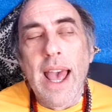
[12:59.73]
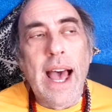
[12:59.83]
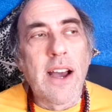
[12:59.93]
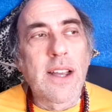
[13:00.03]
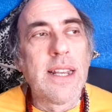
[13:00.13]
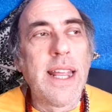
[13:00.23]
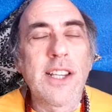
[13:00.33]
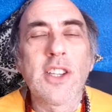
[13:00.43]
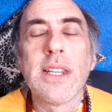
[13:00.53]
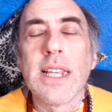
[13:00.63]
Our
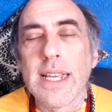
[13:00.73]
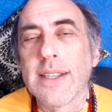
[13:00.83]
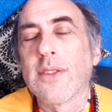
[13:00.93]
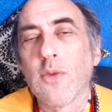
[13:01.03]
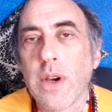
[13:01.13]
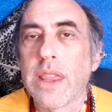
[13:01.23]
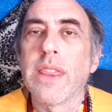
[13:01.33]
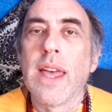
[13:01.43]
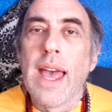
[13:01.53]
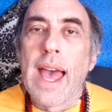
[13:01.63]
connection is
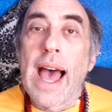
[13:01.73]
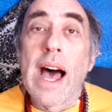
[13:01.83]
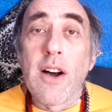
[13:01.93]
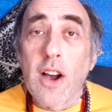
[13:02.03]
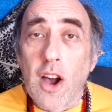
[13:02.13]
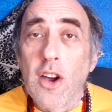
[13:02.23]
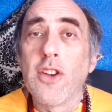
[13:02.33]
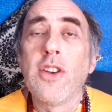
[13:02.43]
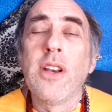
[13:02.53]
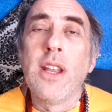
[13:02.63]
with our
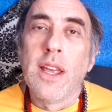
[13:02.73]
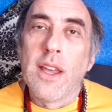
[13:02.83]
own